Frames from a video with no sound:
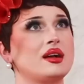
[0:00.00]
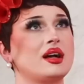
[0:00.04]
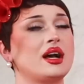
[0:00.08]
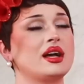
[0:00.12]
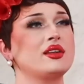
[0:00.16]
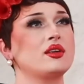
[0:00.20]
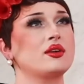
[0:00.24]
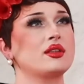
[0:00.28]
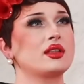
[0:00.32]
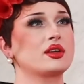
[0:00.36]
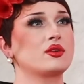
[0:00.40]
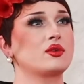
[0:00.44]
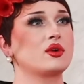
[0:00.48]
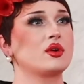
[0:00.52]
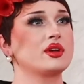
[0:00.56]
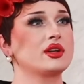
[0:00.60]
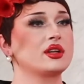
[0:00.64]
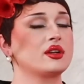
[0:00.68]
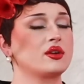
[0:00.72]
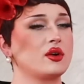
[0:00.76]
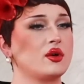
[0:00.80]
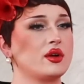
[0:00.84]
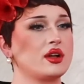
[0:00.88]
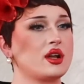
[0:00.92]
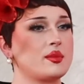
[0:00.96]
I know that
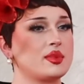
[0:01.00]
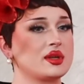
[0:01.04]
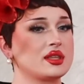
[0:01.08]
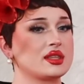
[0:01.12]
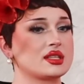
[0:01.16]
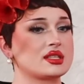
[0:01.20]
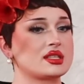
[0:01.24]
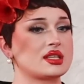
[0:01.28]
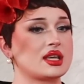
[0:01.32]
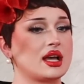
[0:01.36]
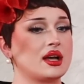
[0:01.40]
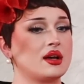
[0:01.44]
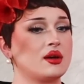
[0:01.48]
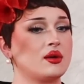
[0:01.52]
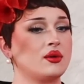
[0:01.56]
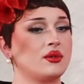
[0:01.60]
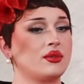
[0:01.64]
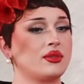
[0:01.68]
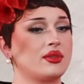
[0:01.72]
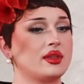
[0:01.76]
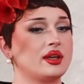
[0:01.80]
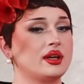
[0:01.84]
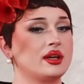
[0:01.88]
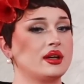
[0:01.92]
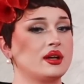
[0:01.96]
growing up in the South,
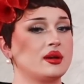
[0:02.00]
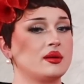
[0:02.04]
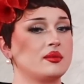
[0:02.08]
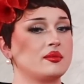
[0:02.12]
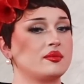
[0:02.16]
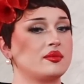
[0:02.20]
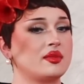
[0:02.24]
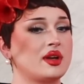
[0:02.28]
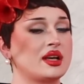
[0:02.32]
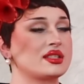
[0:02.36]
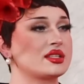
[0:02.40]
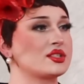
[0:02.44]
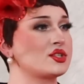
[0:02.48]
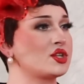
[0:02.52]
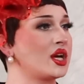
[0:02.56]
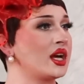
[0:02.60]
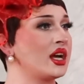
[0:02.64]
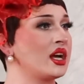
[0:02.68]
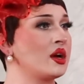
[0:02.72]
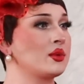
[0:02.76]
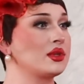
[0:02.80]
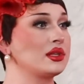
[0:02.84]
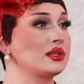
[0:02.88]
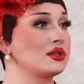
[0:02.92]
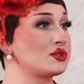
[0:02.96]
as a
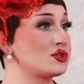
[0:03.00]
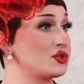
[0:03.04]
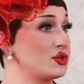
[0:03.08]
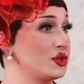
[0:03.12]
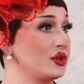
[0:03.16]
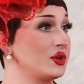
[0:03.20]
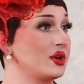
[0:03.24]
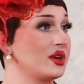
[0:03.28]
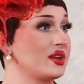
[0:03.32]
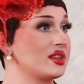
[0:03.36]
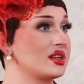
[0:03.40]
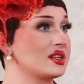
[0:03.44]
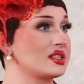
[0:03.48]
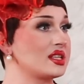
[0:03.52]
child with a little sugar in their